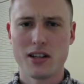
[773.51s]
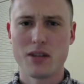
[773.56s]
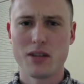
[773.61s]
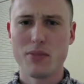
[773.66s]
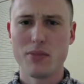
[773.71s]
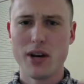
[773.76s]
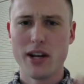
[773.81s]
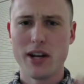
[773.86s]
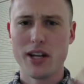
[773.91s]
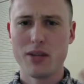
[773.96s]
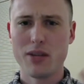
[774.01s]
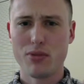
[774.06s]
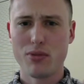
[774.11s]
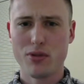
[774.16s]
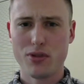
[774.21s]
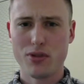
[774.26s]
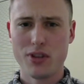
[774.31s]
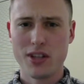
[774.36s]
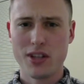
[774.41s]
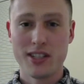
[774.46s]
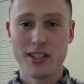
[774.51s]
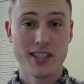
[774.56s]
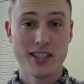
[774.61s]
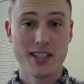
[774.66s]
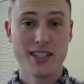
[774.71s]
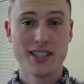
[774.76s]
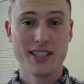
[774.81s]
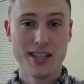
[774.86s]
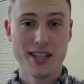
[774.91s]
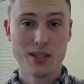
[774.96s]
combining both
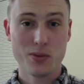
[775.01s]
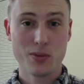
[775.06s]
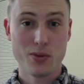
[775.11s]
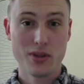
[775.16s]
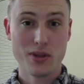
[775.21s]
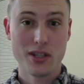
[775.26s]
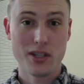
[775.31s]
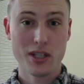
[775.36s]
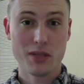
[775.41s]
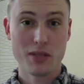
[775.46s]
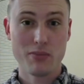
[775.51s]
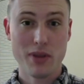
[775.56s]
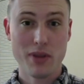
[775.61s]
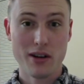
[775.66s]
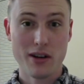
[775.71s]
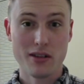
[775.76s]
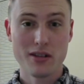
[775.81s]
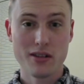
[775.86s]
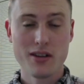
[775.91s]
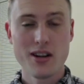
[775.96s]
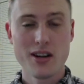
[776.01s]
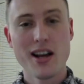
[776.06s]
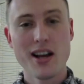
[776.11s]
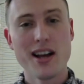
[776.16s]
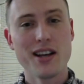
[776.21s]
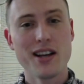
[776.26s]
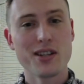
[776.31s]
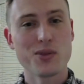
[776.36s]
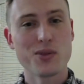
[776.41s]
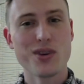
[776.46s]
success with despair
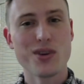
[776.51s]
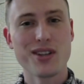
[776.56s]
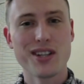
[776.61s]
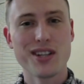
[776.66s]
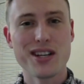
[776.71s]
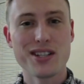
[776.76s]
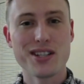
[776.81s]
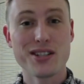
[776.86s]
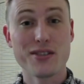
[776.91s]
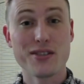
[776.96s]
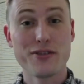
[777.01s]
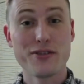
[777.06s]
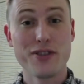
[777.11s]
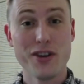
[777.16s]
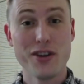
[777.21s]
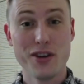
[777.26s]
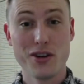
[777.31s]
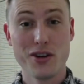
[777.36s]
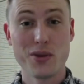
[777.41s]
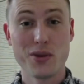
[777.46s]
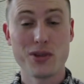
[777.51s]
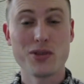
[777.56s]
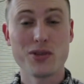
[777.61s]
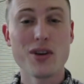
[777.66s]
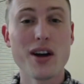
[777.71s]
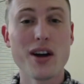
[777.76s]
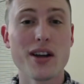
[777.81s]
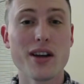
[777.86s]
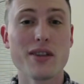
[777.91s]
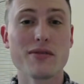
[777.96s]
as well as failure with
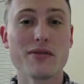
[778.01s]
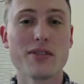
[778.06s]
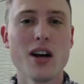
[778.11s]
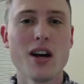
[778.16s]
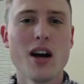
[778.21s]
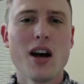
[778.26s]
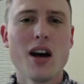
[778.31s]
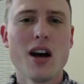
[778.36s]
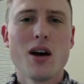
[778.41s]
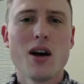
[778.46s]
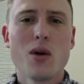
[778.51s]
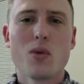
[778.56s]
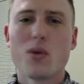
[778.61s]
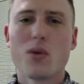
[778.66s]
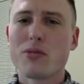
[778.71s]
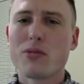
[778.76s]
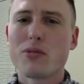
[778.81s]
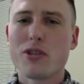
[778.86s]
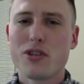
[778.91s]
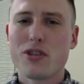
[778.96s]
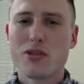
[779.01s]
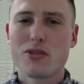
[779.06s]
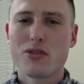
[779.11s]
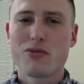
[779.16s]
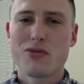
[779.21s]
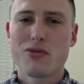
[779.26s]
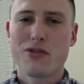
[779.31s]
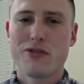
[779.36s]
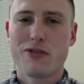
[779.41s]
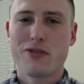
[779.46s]
triumph. What I'm going to do
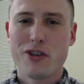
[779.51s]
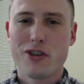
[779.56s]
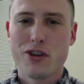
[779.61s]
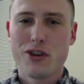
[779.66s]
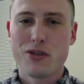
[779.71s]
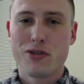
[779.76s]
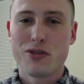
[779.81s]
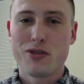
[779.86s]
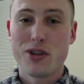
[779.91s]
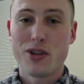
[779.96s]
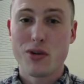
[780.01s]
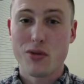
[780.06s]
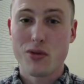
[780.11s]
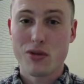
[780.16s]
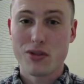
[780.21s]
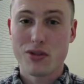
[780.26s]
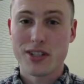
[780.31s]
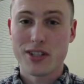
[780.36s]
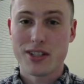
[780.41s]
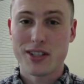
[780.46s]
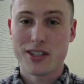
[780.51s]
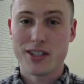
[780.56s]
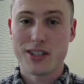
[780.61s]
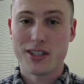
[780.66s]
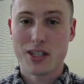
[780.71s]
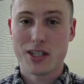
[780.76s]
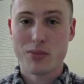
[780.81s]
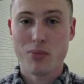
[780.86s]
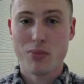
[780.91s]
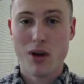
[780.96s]
is refer you to the Order
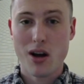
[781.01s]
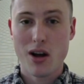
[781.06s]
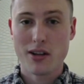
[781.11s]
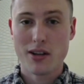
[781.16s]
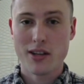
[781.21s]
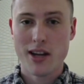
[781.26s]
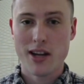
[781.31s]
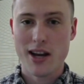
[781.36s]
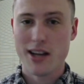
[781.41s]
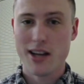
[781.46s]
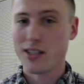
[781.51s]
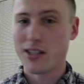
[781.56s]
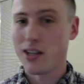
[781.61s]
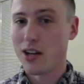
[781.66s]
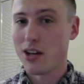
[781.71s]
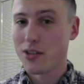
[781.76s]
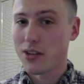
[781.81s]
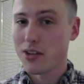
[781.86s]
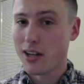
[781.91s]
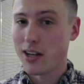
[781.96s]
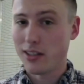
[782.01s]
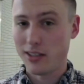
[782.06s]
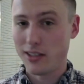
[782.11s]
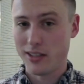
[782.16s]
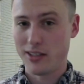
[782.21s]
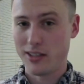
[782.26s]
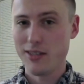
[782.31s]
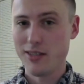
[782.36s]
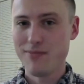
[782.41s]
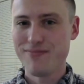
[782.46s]
66 podcast. Not that I
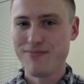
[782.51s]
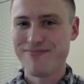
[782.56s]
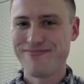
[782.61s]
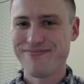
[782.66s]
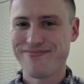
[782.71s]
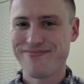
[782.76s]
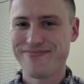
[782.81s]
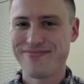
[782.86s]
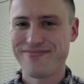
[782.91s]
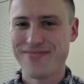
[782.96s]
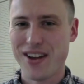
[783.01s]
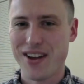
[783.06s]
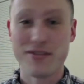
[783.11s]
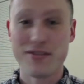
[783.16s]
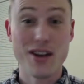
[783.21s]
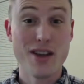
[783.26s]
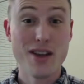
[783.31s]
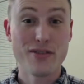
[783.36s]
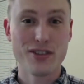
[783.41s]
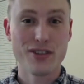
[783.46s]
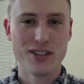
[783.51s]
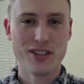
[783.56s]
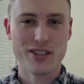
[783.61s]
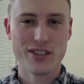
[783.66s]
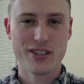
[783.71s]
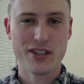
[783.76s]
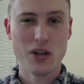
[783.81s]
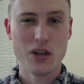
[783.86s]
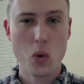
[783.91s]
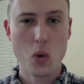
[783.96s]
listen. I've never
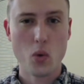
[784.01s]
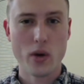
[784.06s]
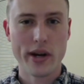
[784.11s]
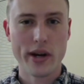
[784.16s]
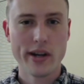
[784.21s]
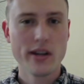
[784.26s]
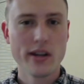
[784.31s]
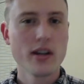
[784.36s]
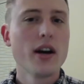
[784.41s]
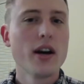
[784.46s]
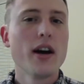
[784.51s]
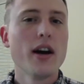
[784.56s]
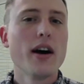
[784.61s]
listened, wink.